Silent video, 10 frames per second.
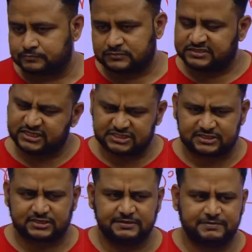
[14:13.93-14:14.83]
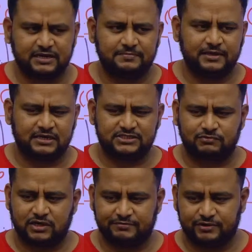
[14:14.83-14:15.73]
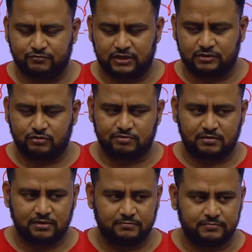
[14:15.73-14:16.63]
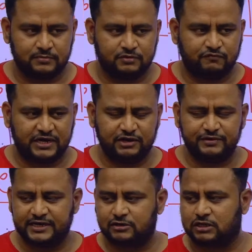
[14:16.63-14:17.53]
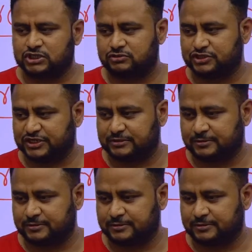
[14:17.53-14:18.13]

Just keep telling me answer whatever you want, no problem. Why do we need Constitution?